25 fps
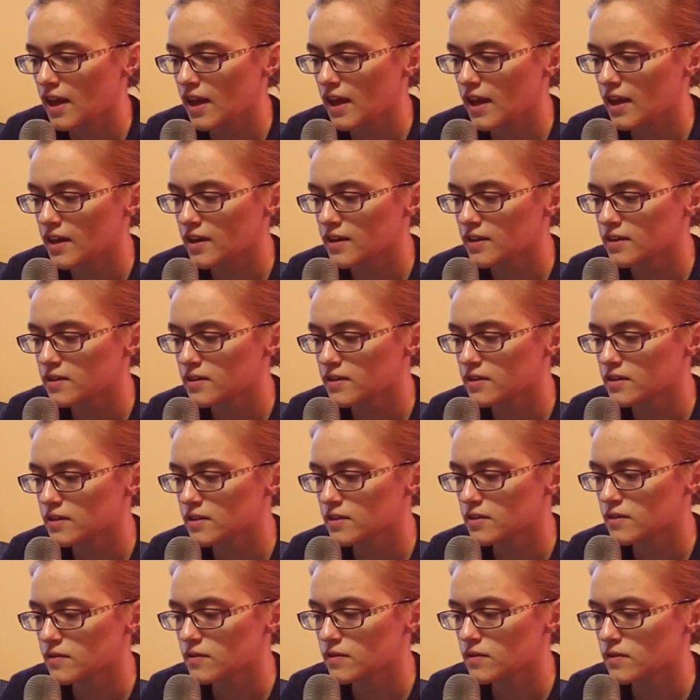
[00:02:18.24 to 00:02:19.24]
And
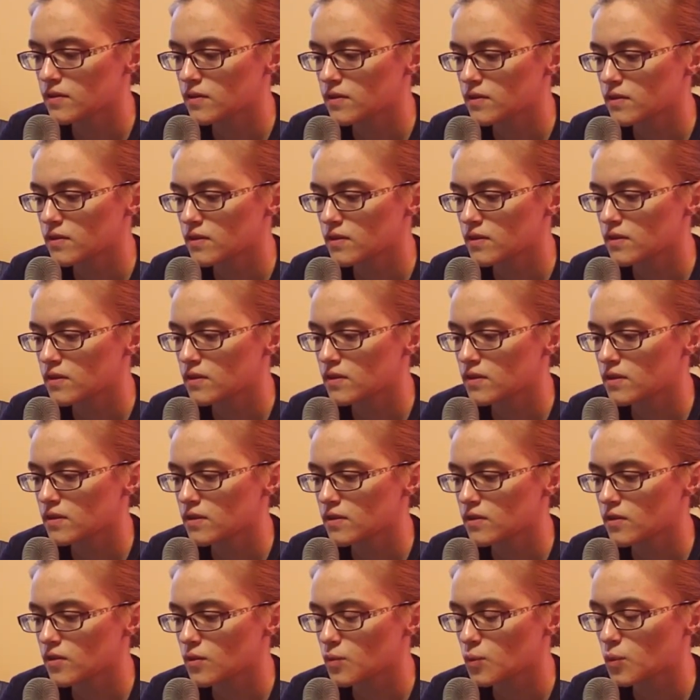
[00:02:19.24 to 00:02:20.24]

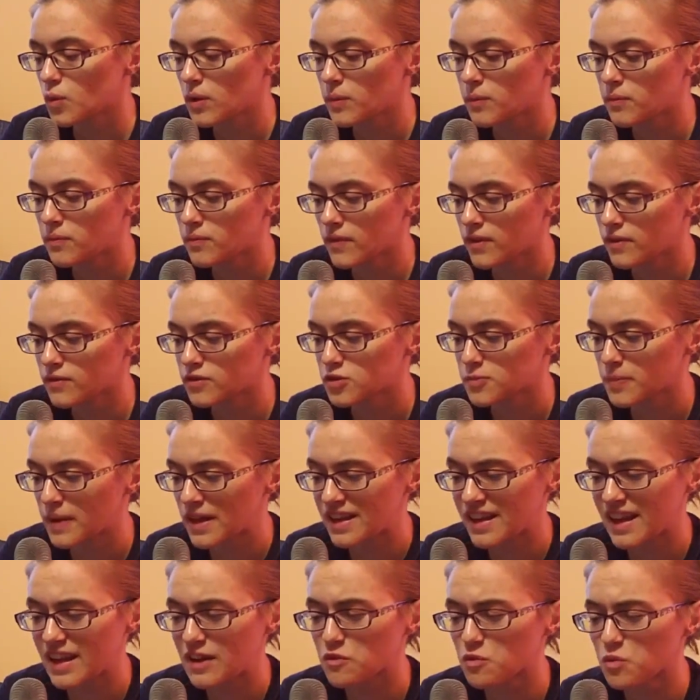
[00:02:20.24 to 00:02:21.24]
we
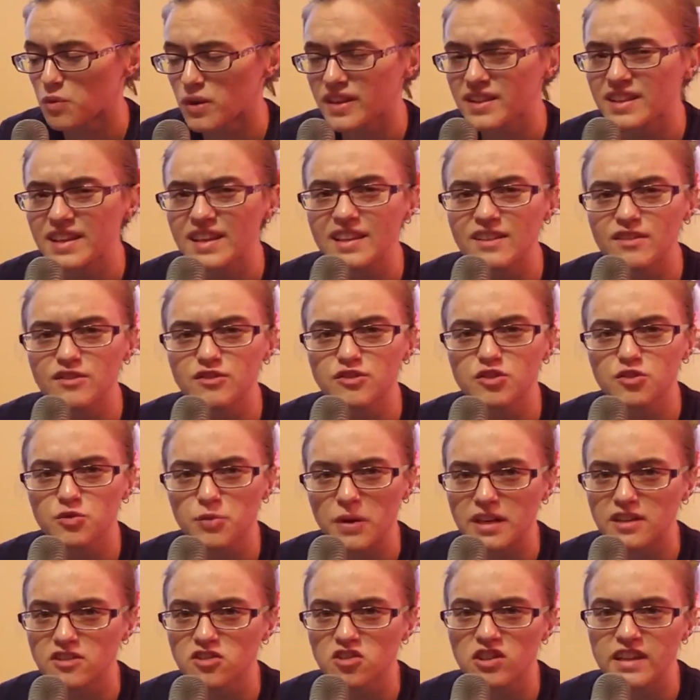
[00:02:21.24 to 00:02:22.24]
spend a really
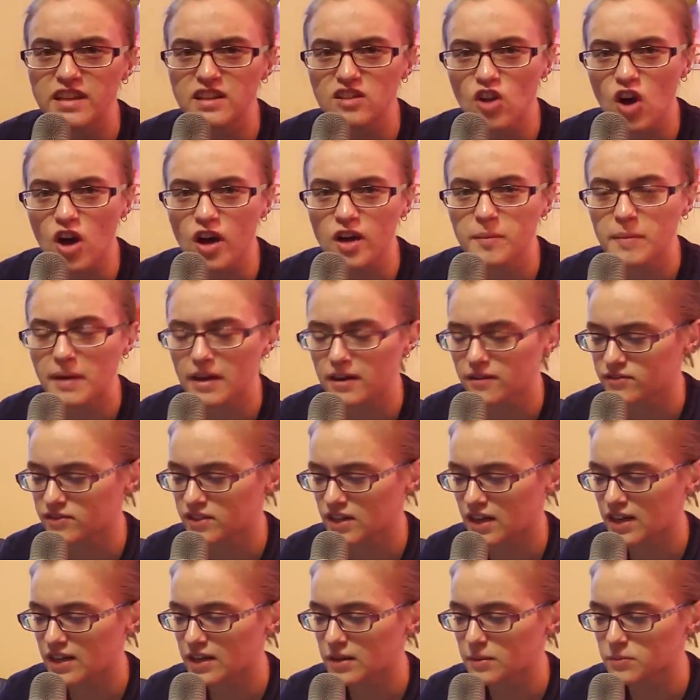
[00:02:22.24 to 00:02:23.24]
strangely long amount of
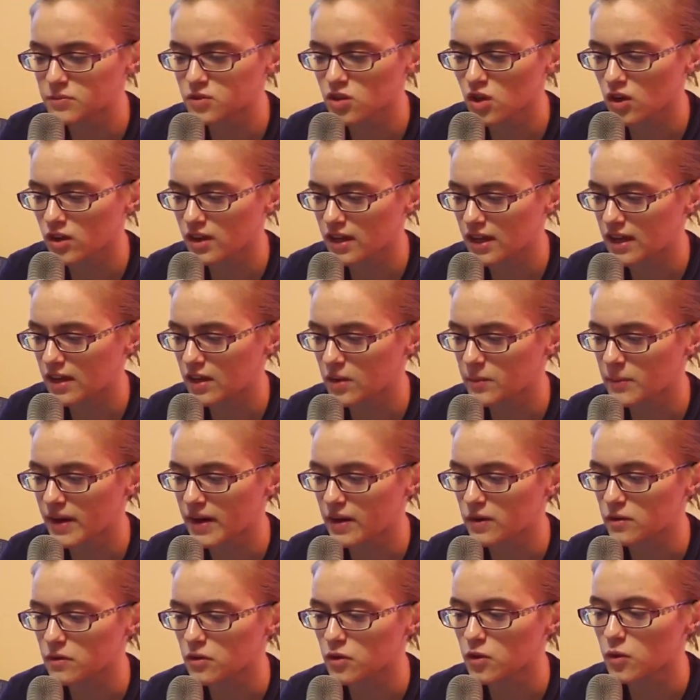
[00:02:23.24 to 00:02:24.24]
time talking
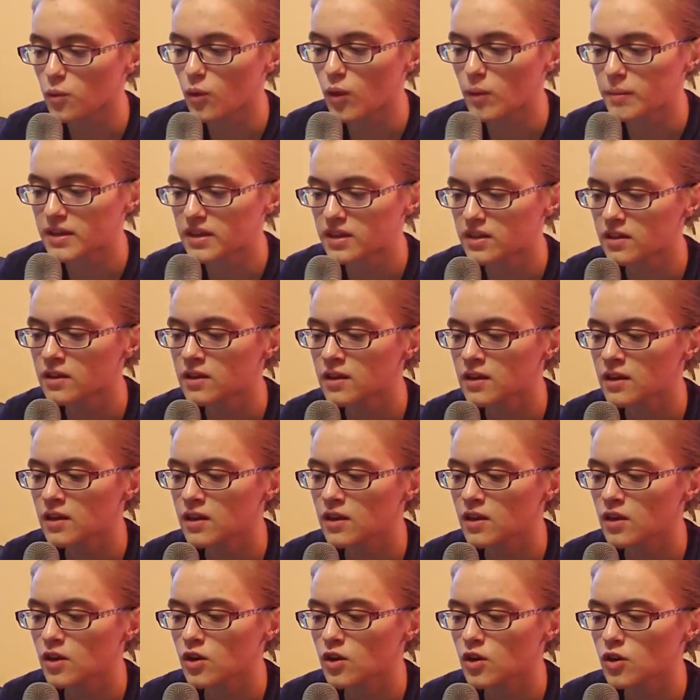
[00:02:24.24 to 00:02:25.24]
about the woman
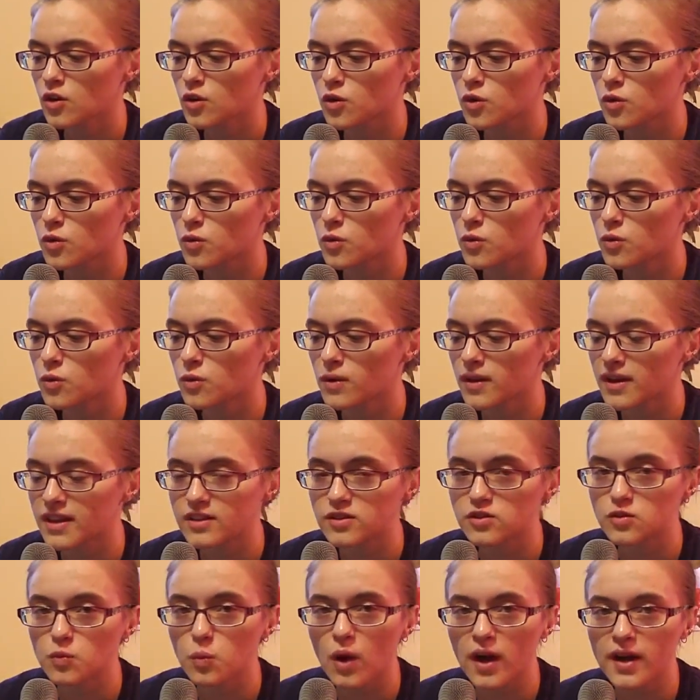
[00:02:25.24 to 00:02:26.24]
who
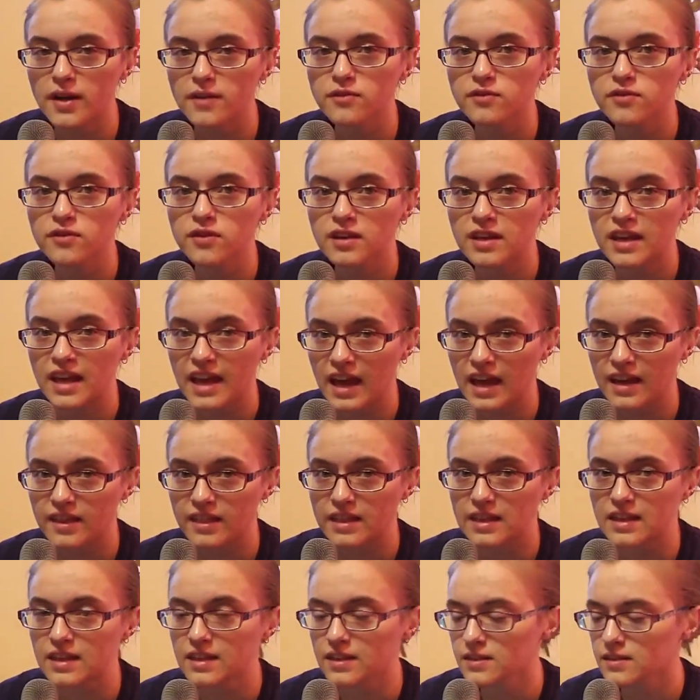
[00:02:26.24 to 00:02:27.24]
his wife,
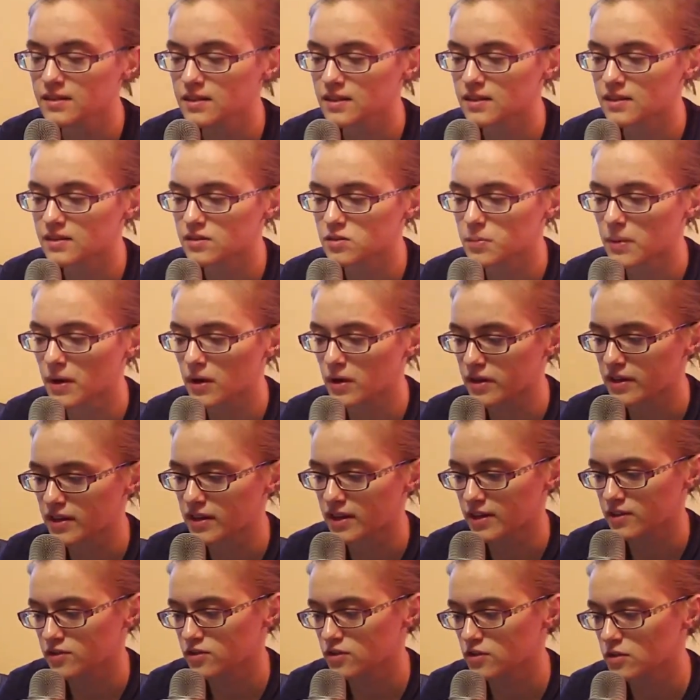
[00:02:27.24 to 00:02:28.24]
Kathy, is buried
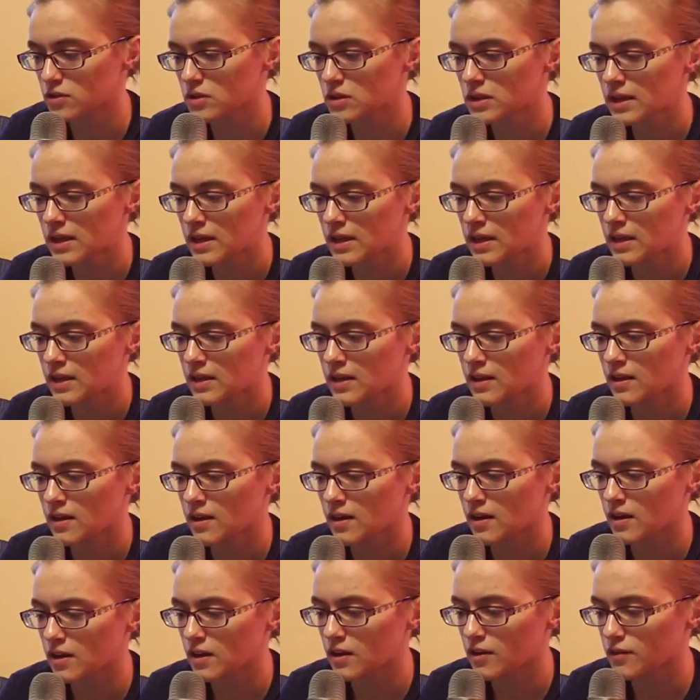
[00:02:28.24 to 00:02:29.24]
next to.
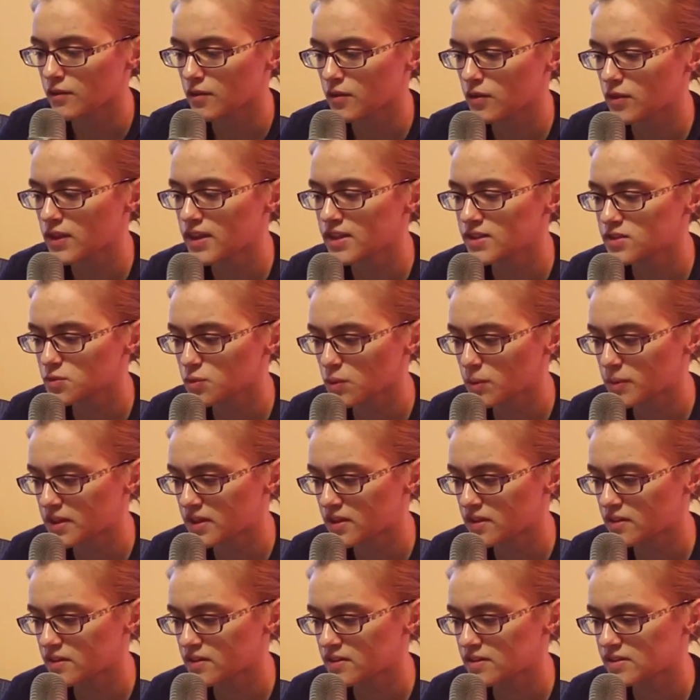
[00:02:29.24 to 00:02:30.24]
This
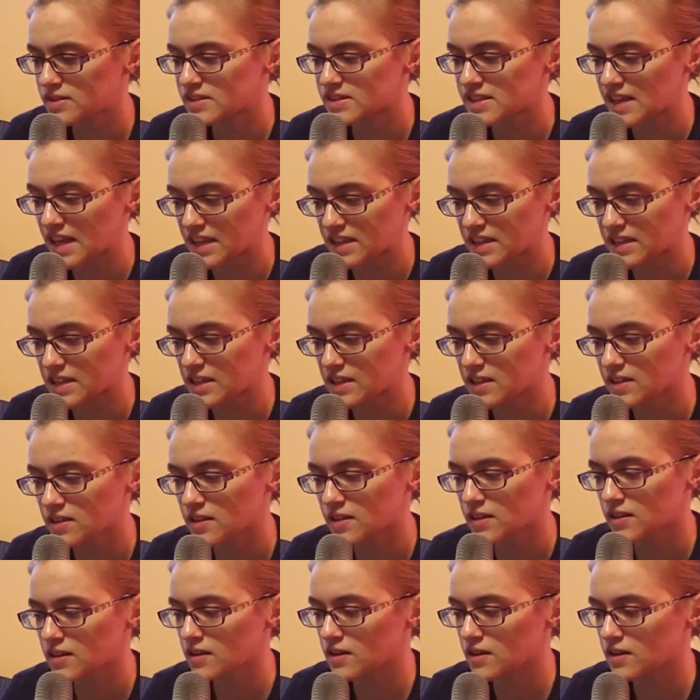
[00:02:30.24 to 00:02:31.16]
woman, Sandy,